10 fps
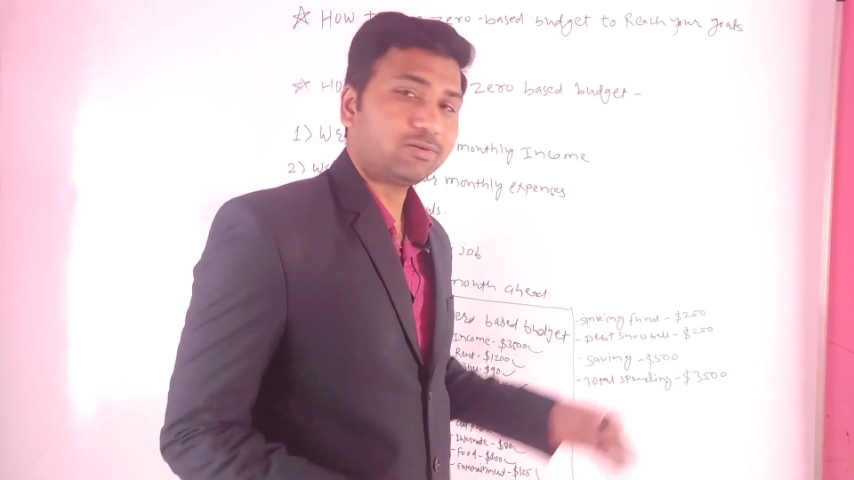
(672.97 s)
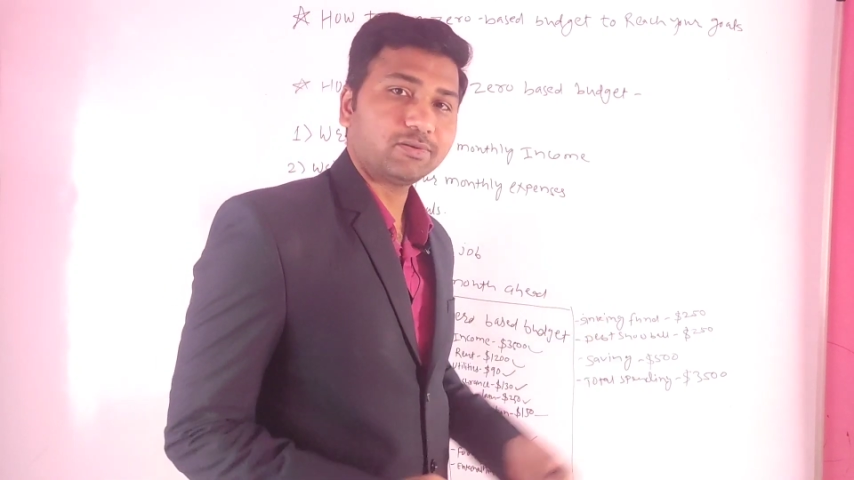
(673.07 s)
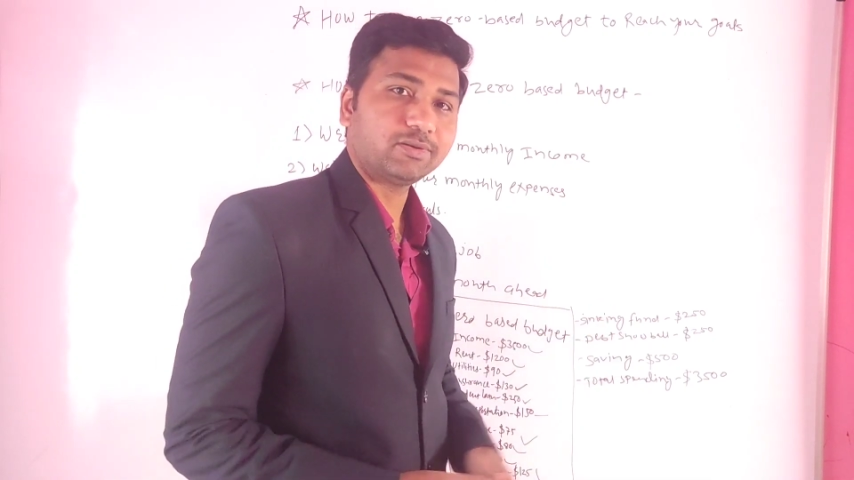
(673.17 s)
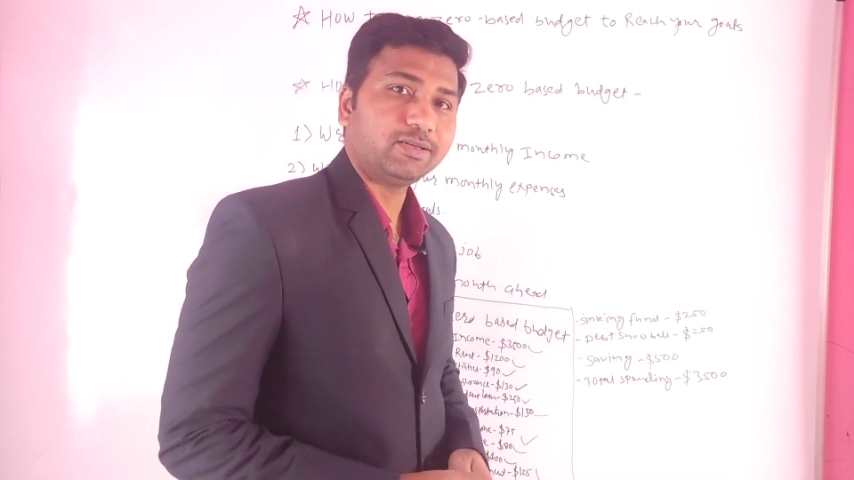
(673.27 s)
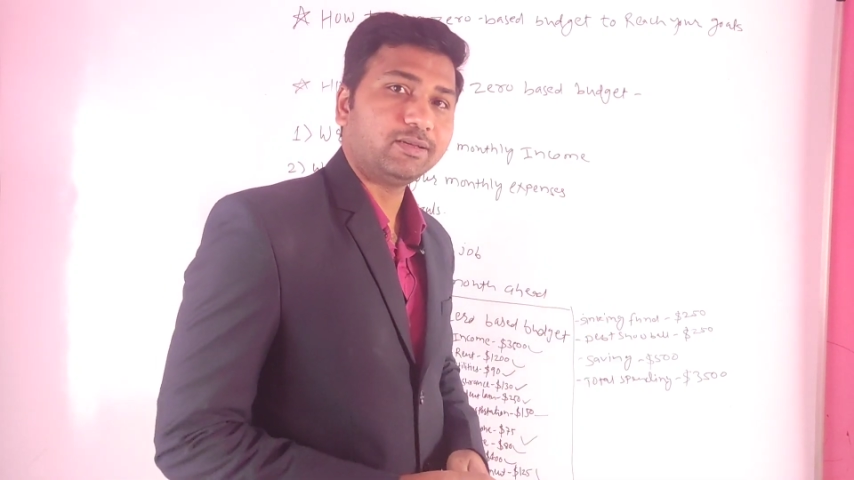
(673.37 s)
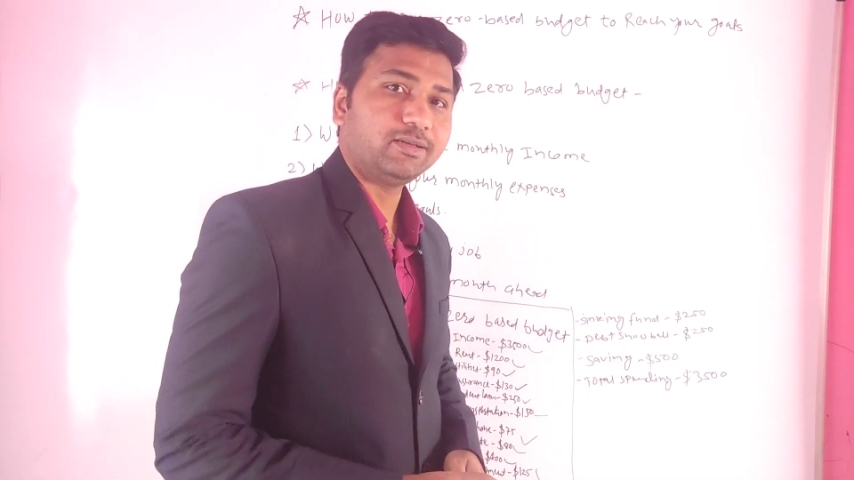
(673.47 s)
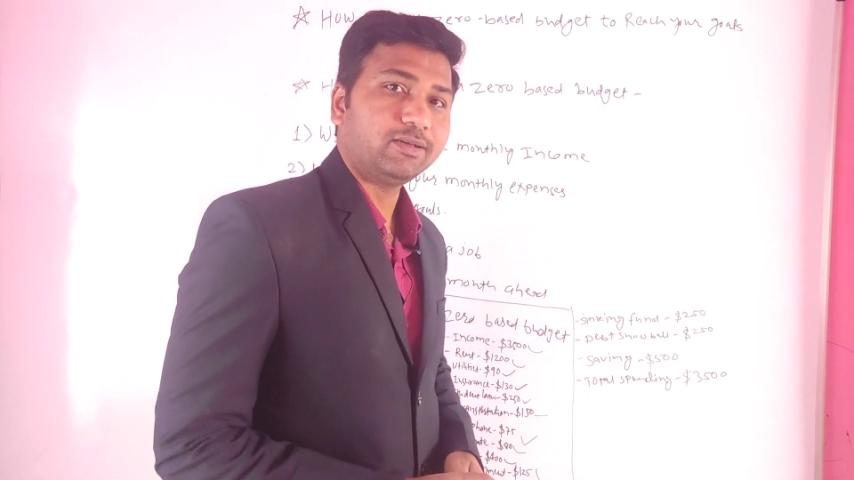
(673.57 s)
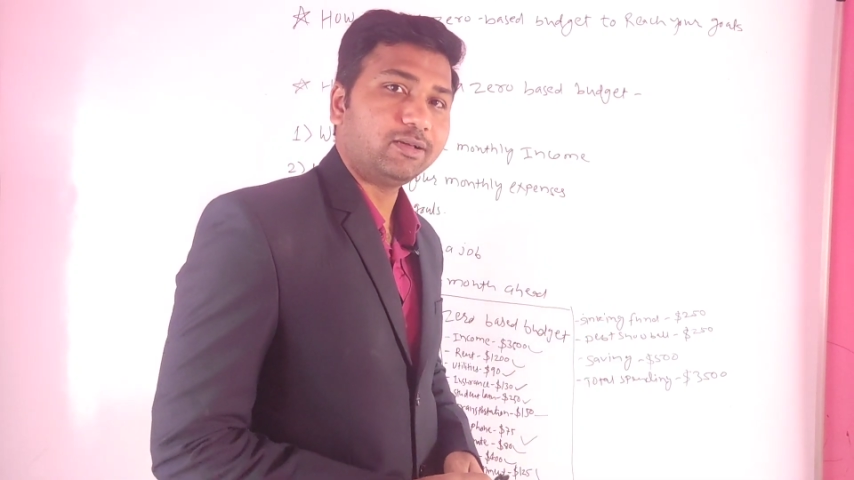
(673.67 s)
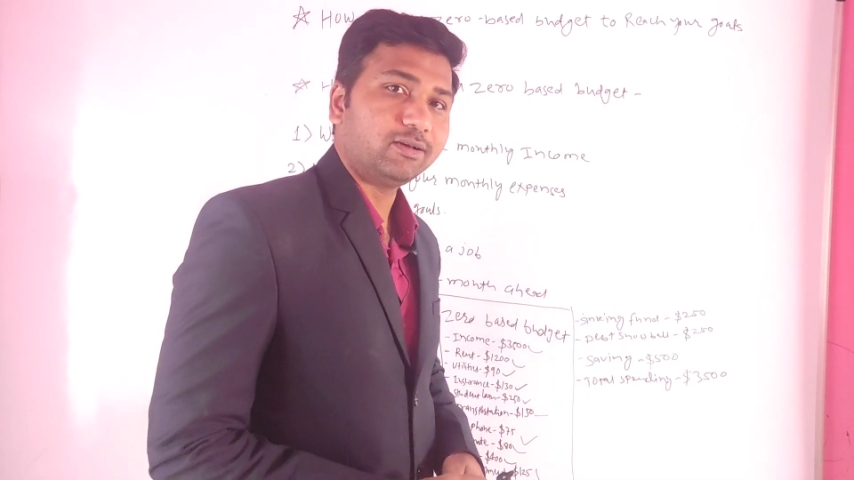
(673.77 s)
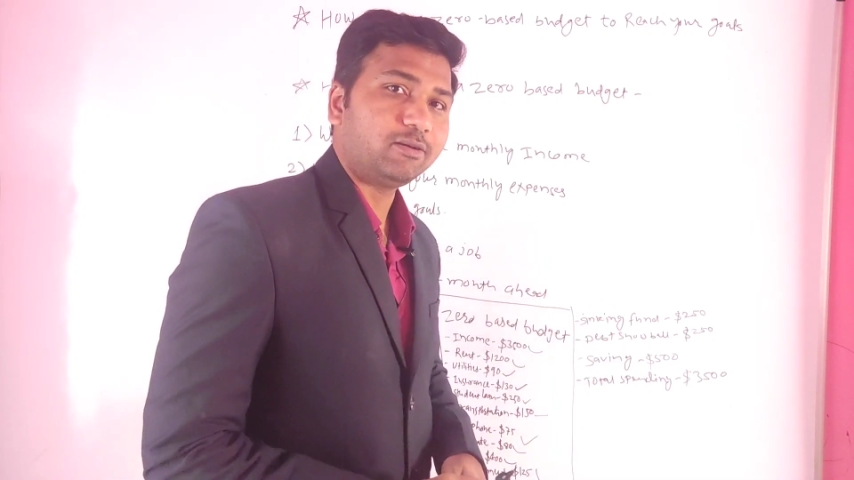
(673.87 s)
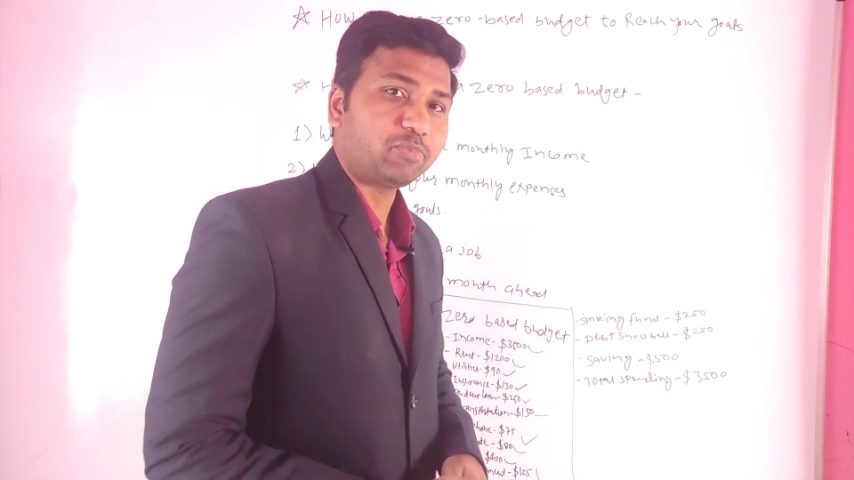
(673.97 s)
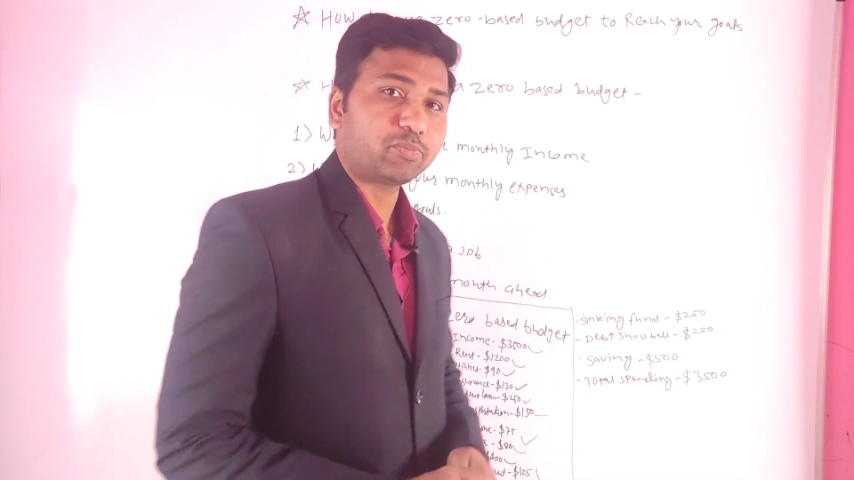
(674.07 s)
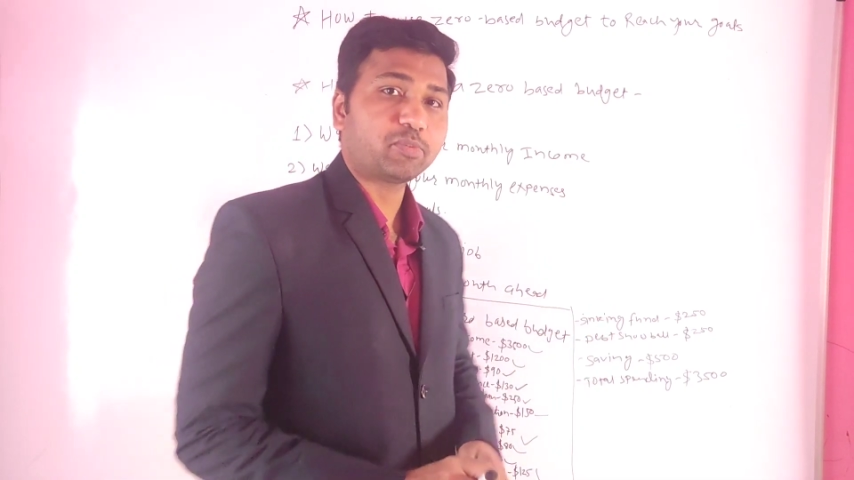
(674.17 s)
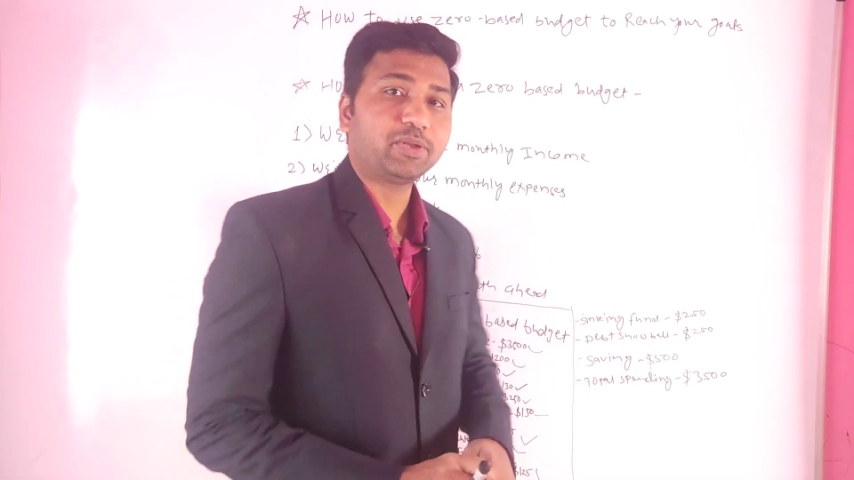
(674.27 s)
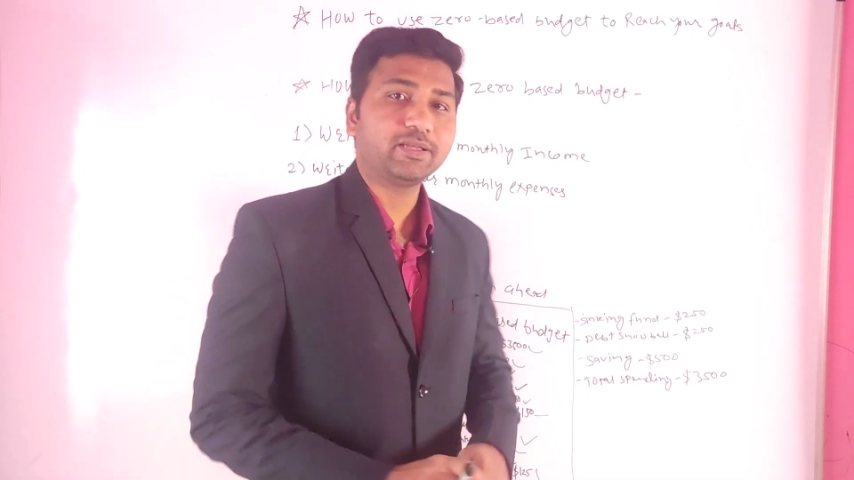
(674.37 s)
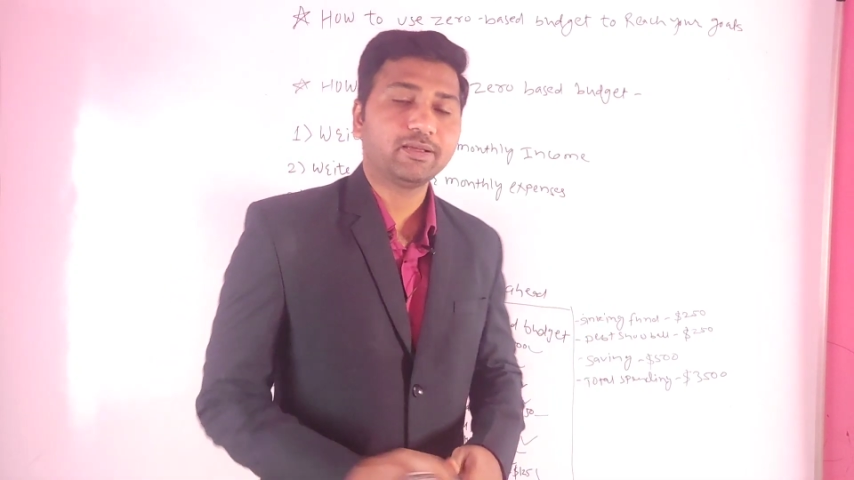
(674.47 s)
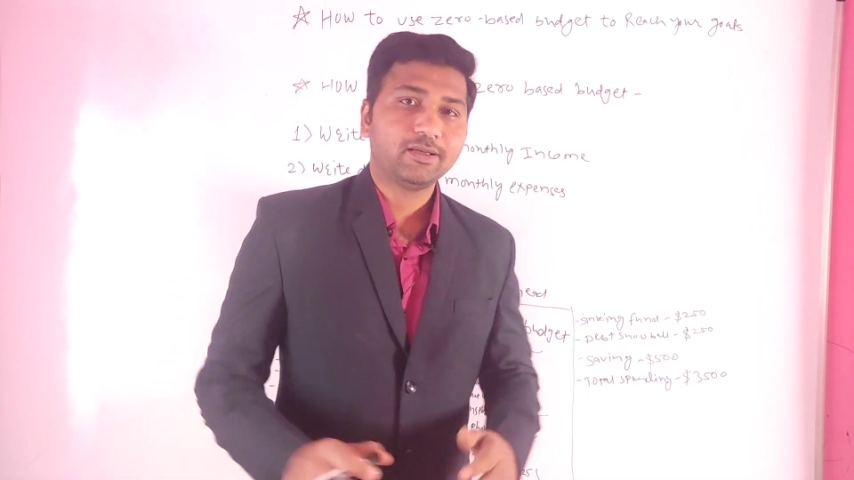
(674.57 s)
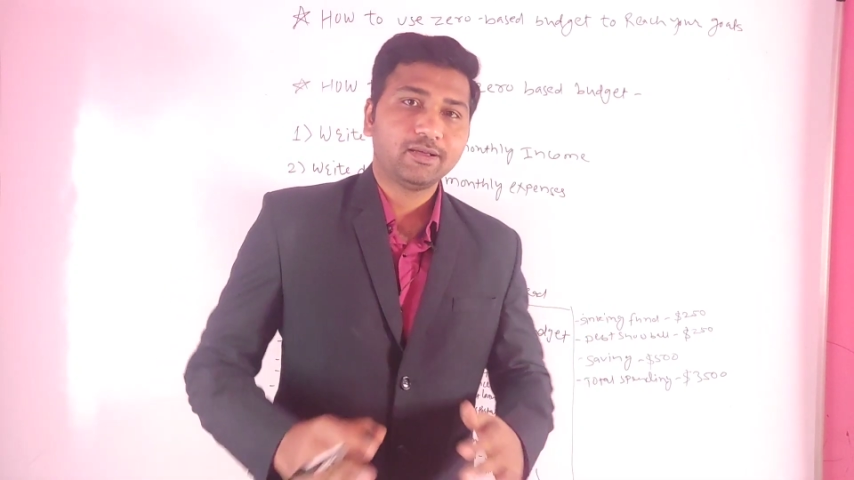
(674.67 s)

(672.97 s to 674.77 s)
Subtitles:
or probably